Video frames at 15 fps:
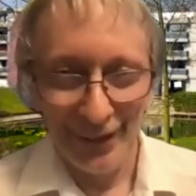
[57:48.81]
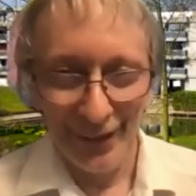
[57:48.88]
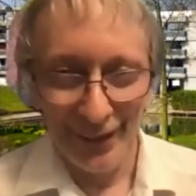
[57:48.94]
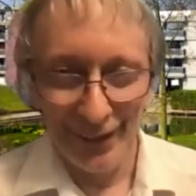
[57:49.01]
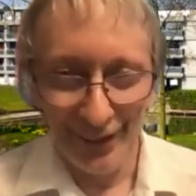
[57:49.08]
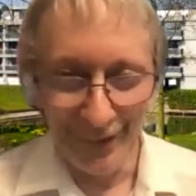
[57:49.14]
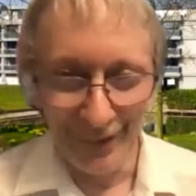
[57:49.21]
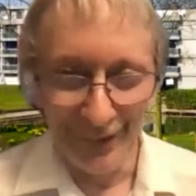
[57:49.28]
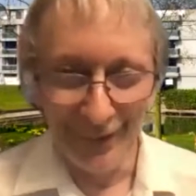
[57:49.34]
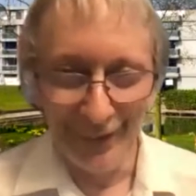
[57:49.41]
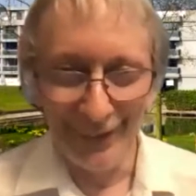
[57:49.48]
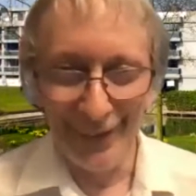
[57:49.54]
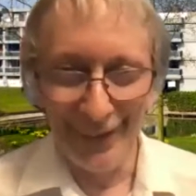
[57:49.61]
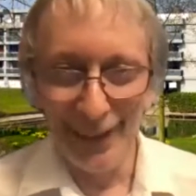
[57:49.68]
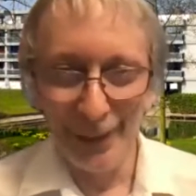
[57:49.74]

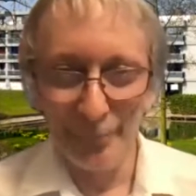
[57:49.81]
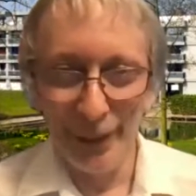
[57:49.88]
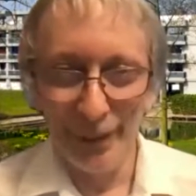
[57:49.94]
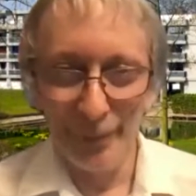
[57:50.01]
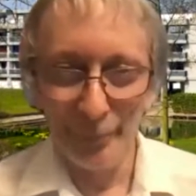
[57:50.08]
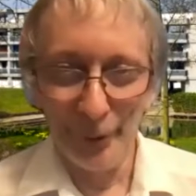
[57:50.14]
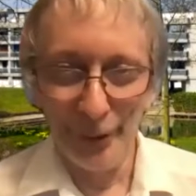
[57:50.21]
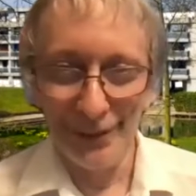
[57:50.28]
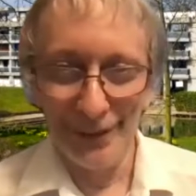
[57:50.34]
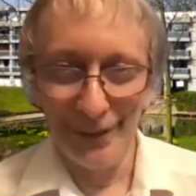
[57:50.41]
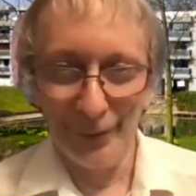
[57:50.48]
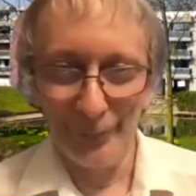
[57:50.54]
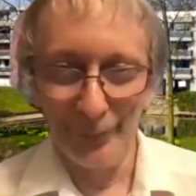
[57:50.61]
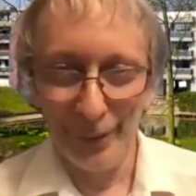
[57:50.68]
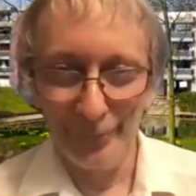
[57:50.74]
indelibly imprinted
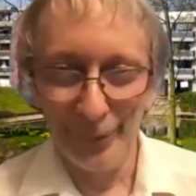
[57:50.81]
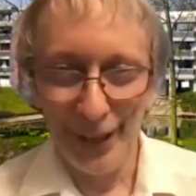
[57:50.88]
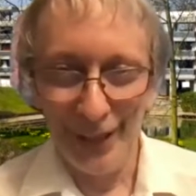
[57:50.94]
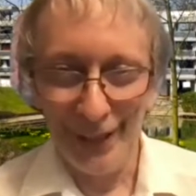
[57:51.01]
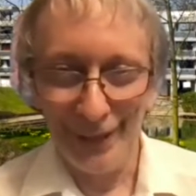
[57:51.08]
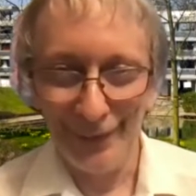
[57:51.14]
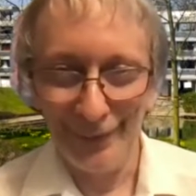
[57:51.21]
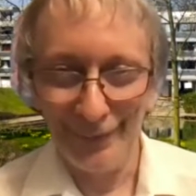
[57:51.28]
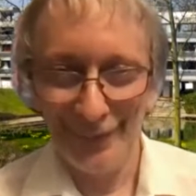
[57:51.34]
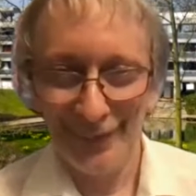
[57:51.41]
on my brain,